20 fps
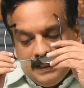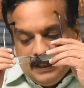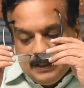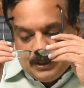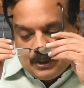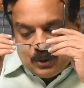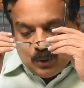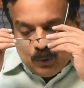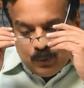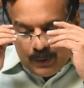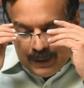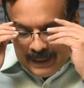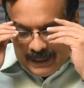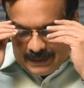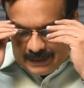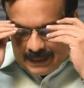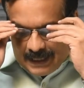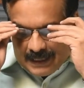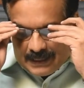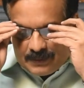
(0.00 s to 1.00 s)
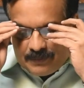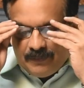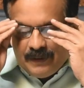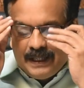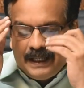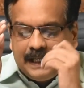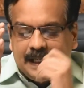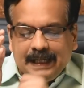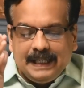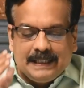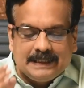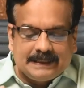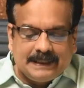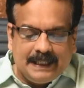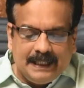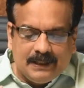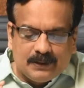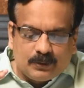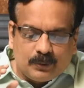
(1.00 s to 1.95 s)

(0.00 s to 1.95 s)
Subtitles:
So, it's very easy.